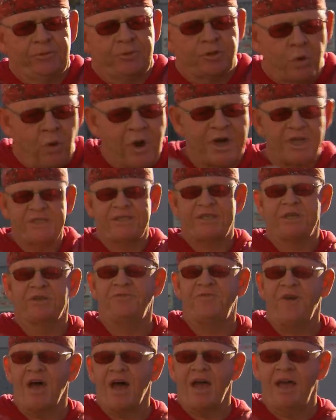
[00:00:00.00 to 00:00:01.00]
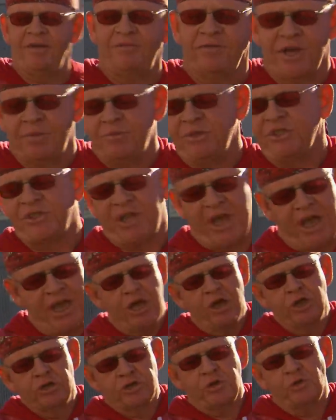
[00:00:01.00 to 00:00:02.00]
twenty-six five, let me say,
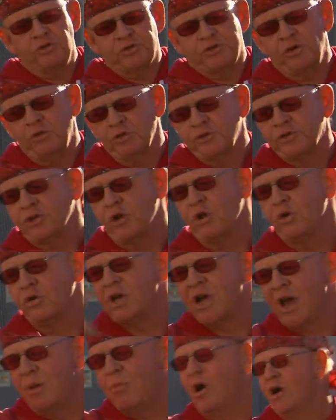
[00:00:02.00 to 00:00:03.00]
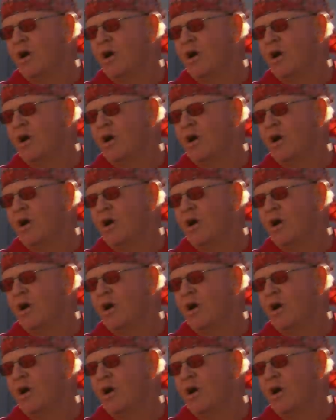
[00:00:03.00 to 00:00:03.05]
sold, sold, sold, come